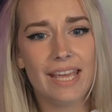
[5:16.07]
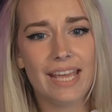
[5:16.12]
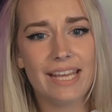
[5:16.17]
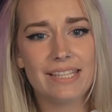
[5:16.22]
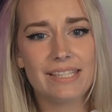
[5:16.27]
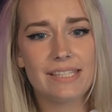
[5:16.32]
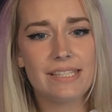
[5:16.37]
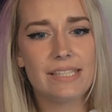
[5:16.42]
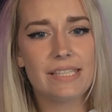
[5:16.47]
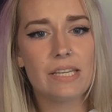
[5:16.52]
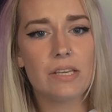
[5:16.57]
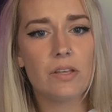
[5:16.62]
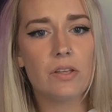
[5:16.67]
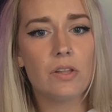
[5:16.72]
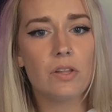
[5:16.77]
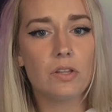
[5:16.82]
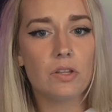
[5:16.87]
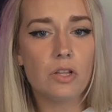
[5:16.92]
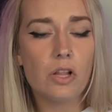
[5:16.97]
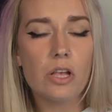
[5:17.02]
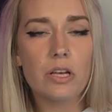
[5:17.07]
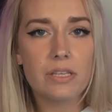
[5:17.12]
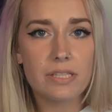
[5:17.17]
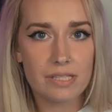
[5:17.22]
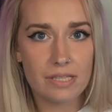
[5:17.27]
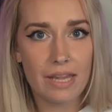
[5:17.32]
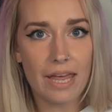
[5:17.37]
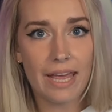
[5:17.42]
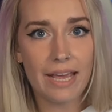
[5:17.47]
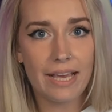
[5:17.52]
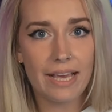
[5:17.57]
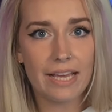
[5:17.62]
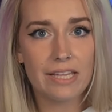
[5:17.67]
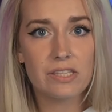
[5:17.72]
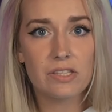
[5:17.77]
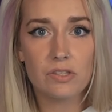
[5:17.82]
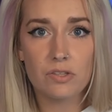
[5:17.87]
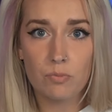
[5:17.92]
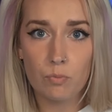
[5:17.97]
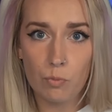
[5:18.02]
it still looks like
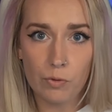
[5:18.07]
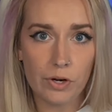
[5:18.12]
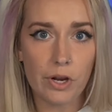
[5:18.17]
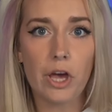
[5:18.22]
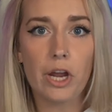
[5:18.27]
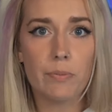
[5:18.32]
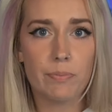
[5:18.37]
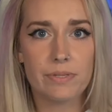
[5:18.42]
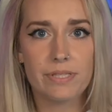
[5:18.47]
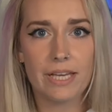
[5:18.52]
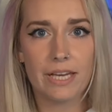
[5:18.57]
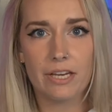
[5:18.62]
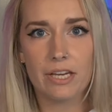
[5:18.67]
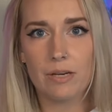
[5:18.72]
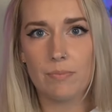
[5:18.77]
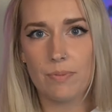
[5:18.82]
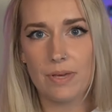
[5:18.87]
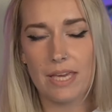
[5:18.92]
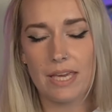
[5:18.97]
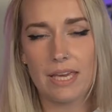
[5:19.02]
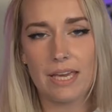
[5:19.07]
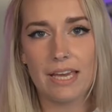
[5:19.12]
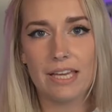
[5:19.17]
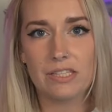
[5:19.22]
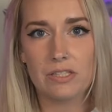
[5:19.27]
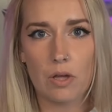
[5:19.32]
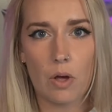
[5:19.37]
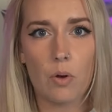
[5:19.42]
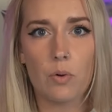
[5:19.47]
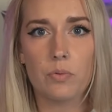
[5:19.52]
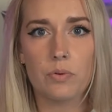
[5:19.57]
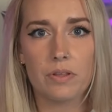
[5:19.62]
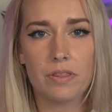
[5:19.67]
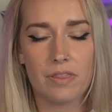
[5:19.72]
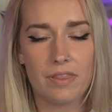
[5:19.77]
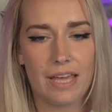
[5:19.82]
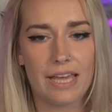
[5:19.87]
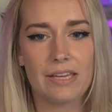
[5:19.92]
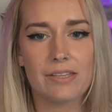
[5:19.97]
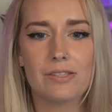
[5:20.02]
it's 100% going to be its own
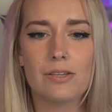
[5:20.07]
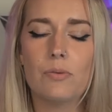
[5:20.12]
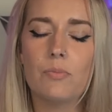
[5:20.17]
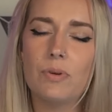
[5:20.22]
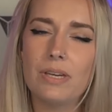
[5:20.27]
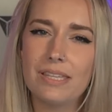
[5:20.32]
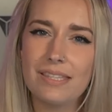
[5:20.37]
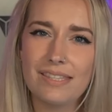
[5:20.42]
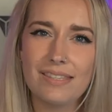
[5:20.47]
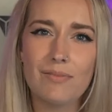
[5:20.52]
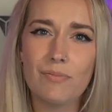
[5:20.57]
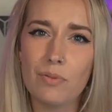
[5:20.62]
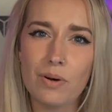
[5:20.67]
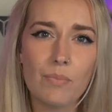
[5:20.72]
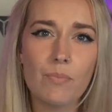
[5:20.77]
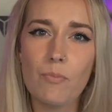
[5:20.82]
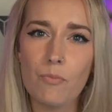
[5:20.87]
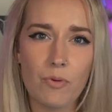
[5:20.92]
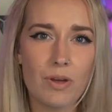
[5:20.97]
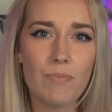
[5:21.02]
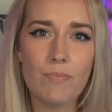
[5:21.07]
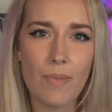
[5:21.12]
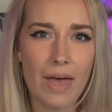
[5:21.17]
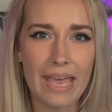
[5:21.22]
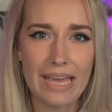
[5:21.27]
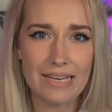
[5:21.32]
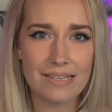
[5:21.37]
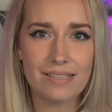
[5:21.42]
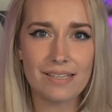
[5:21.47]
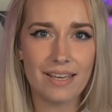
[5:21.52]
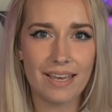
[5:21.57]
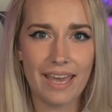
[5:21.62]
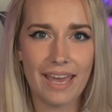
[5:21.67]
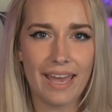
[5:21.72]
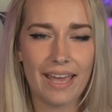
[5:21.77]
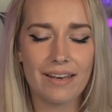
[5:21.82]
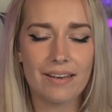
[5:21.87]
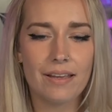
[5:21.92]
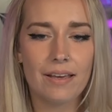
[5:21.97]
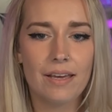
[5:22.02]
thing. So we we we might
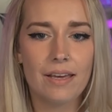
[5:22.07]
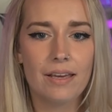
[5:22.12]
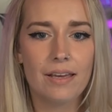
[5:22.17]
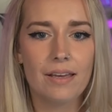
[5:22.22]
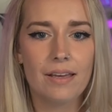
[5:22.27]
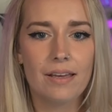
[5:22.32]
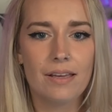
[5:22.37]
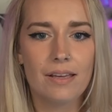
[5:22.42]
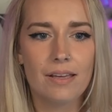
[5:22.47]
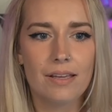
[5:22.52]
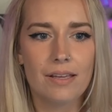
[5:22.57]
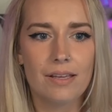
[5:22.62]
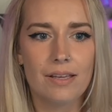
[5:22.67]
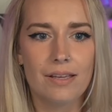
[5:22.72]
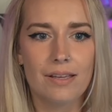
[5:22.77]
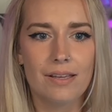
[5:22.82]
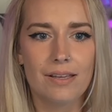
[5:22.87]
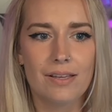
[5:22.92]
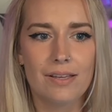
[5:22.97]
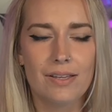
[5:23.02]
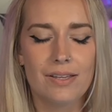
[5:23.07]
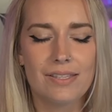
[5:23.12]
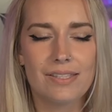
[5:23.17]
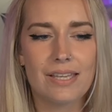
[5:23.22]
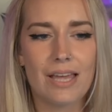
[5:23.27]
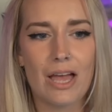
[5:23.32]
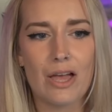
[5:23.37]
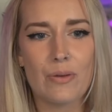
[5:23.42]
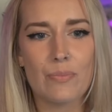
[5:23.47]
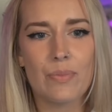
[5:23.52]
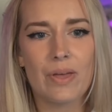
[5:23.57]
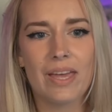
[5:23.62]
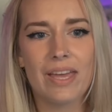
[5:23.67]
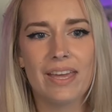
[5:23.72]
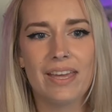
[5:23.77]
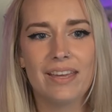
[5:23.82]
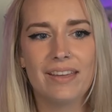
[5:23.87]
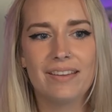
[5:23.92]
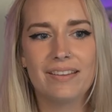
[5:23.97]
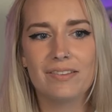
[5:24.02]
get some
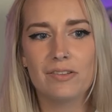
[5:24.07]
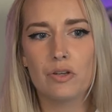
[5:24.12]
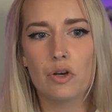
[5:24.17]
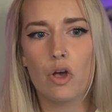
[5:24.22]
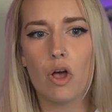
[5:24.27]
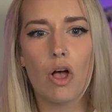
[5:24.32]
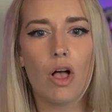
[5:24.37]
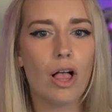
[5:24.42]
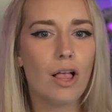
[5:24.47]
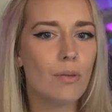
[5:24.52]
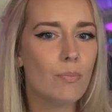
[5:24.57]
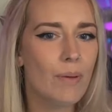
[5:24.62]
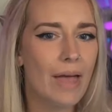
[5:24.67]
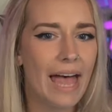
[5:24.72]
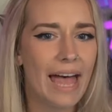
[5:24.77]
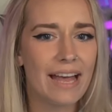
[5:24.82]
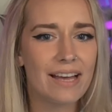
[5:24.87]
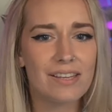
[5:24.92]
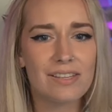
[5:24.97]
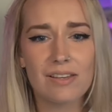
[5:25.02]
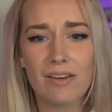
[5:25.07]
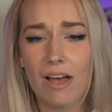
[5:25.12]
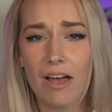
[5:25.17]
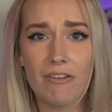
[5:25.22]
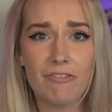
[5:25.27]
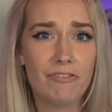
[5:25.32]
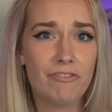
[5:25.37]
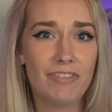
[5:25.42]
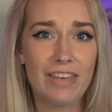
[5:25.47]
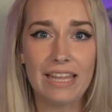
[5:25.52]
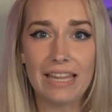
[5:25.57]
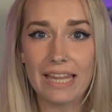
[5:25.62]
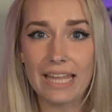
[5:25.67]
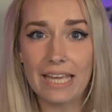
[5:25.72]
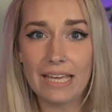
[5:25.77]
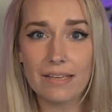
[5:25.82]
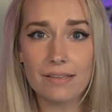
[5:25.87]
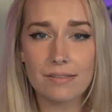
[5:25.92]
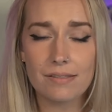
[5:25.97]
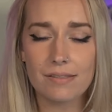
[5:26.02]
callback of
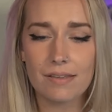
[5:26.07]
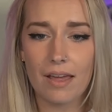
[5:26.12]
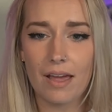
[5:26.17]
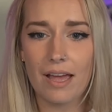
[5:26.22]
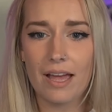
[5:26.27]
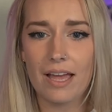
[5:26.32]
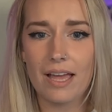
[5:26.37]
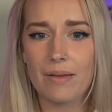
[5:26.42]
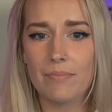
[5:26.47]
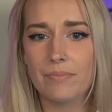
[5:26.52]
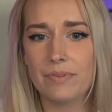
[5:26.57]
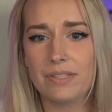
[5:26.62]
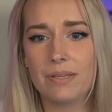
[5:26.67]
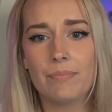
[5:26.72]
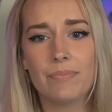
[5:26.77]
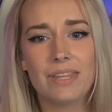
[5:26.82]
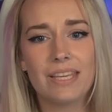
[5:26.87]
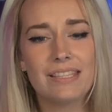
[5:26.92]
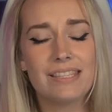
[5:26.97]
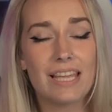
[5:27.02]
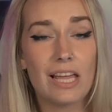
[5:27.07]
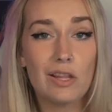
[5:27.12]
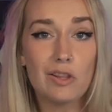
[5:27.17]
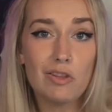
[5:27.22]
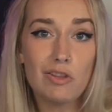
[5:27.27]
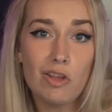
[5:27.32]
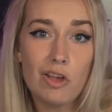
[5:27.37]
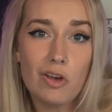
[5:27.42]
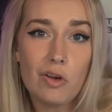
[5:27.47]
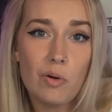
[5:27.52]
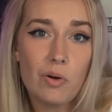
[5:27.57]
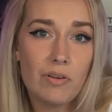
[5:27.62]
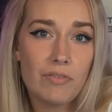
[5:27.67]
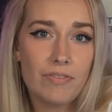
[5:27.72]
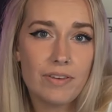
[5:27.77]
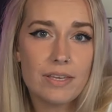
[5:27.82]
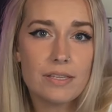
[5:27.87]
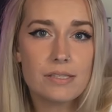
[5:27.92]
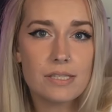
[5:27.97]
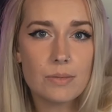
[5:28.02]
feelings, um, some things that look or
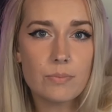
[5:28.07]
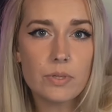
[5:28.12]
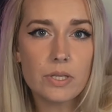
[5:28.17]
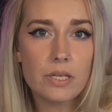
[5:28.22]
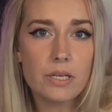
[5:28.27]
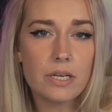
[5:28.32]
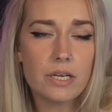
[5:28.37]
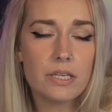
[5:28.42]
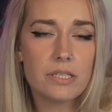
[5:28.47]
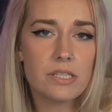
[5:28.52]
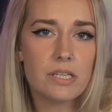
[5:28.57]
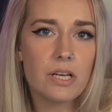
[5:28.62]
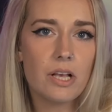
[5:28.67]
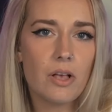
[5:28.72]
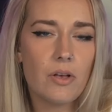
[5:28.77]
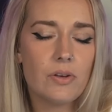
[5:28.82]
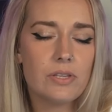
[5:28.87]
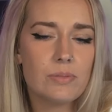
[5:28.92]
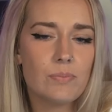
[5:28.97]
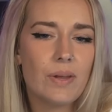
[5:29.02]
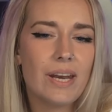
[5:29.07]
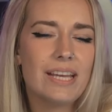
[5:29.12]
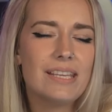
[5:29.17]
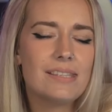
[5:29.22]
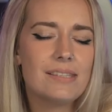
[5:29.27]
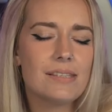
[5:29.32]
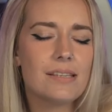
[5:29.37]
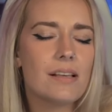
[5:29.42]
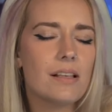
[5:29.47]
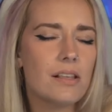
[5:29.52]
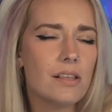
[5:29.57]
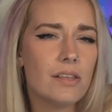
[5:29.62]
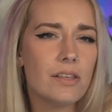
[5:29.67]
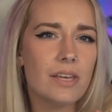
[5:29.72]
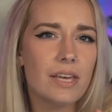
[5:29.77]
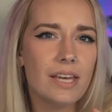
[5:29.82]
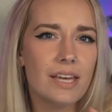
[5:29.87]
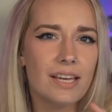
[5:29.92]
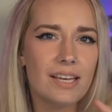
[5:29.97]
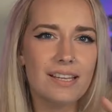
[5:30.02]
feel similar to ghosts, but I
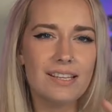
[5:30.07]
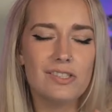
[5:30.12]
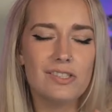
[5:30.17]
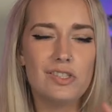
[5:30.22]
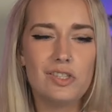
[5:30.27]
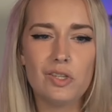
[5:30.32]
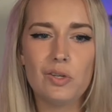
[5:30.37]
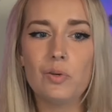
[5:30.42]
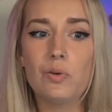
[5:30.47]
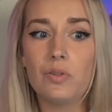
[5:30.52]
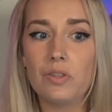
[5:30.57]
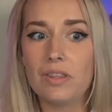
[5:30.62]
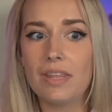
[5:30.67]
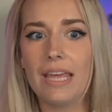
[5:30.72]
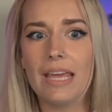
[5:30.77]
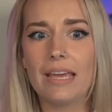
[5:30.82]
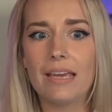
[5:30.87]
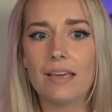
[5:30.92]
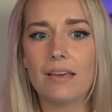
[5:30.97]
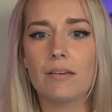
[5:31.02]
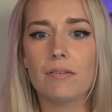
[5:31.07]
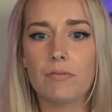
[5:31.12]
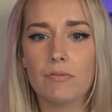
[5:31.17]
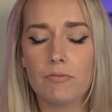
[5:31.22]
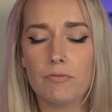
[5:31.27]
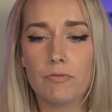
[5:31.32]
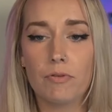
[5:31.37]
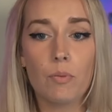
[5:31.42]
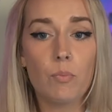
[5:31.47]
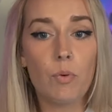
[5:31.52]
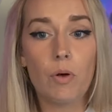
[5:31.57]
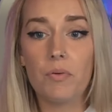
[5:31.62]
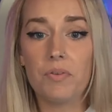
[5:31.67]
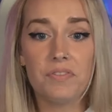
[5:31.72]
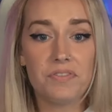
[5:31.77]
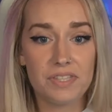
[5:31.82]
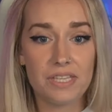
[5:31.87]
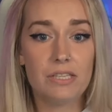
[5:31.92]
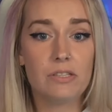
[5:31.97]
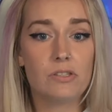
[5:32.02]
still do think from what
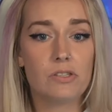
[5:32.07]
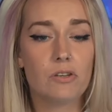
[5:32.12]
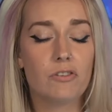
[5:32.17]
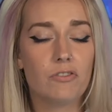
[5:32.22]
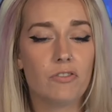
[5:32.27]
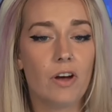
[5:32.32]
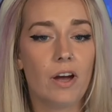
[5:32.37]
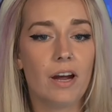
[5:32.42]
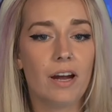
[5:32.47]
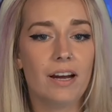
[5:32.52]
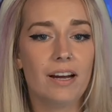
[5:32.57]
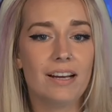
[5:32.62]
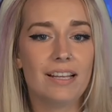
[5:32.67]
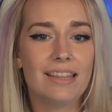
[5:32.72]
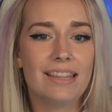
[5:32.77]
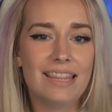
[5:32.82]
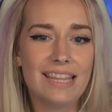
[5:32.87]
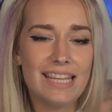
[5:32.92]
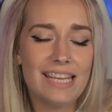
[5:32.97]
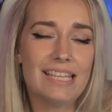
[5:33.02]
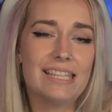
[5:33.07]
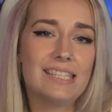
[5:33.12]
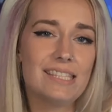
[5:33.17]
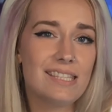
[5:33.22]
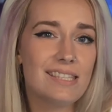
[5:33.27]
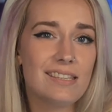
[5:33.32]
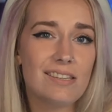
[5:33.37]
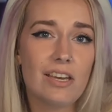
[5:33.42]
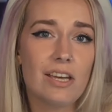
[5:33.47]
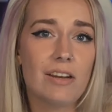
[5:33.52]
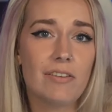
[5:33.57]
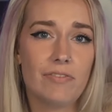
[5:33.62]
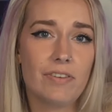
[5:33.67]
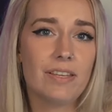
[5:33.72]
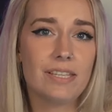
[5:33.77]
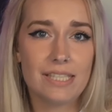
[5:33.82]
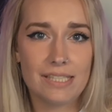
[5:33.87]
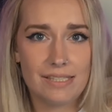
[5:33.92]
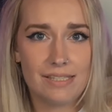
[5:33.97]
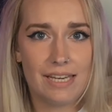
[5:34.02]
we've seen so far, it's gonna
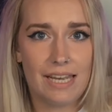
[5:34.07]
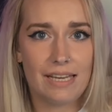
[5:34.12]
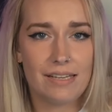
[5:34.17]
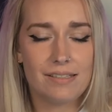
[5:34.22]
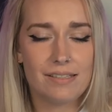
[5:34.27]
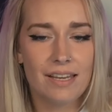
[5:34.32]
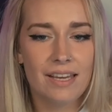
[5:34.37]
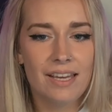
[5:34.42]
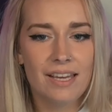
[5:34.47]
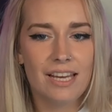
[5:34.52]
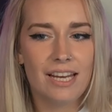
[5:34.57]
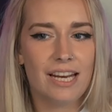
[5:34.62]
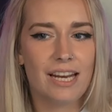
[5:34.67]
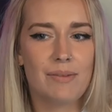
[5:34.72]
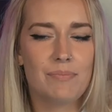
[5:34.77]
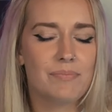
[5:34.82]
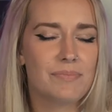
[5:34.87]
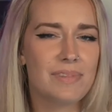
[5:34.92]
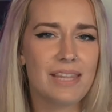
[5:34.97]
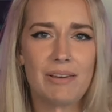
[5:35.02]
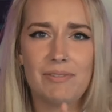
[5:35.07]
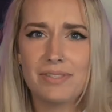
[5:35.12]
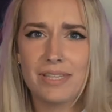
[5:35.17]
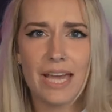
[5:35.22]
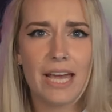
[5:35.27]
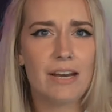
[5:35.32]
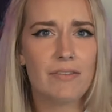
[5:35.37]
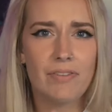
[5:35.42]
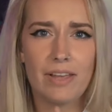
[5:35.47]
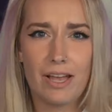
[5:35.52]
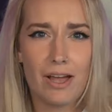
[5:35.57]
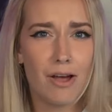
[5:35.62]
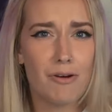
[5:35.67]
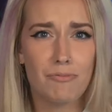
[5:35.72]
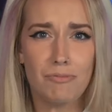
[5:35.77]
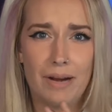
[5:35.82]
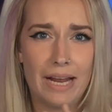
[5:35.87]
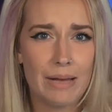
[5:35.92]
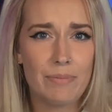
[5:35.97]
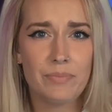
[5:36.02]
feel distinct. And I'm, that was kind of like
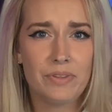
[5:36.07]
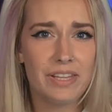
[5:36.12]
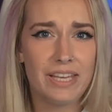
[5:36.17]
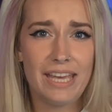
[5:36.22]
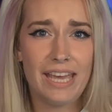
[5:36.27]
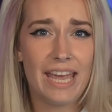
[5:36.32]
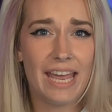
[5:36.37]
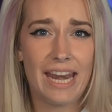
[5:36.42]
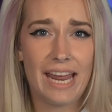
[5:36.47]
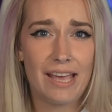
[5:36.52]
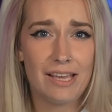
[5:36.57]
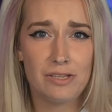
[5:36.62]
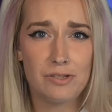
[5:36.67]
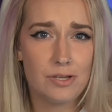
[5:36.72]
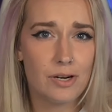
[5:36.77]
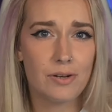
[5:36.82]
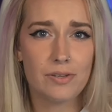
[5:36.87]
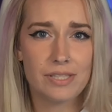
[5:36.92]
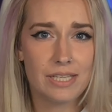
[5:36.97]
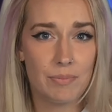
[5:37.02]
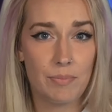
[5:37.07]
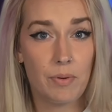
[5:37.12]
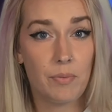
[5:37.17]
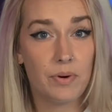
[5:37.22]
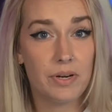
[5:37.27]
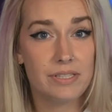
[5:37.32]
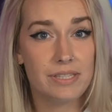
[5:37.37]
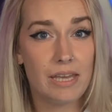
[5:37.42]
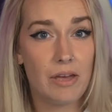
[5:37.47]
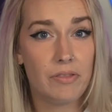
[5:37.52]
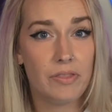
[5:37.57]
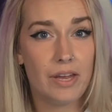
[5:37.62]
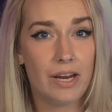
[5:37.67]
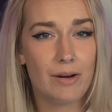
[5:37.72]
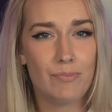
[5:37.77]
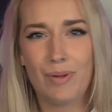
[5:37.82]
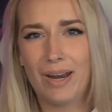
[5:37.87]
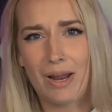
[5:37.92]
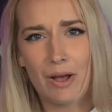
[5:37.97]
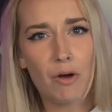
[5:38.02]
rambly, and I struggled to get my words out
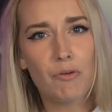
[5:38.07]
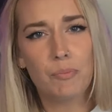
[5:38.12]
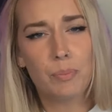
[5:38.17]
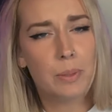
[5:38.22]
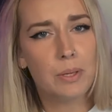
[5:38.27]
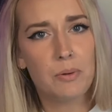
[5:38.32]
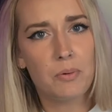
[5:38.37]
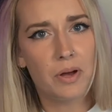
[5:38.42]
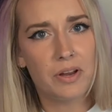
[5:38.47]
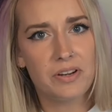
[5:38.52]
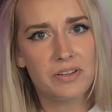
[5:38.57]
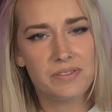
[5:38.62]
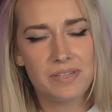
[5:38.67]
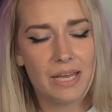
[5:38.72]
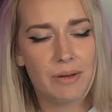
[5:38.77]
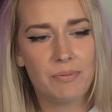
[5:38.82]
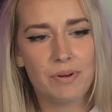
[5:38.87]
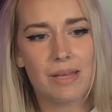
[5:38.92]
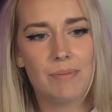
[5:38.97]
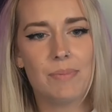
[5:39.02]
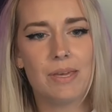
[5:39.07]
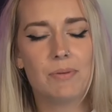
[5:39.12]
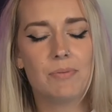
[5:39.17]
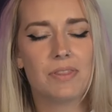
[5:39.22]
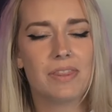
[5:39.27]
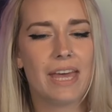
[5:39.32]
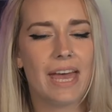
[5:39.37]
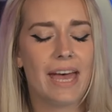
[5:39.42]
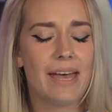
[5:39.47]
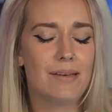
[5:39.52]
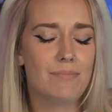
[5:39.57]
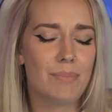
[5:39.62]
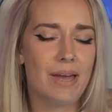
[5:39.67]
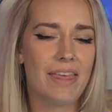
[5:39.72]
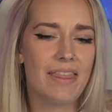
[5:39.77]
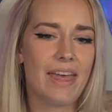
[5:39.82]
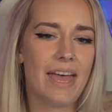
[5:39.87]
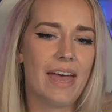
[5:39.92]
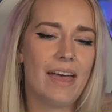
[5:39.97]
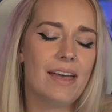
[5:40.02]
there, but I hope you understand what I mean with that
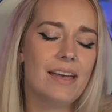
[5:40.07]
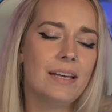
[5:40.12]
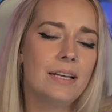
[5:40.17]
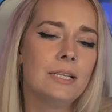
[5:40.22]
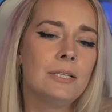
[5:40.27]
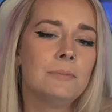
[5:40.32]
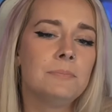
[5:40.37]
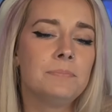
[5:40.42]
by that.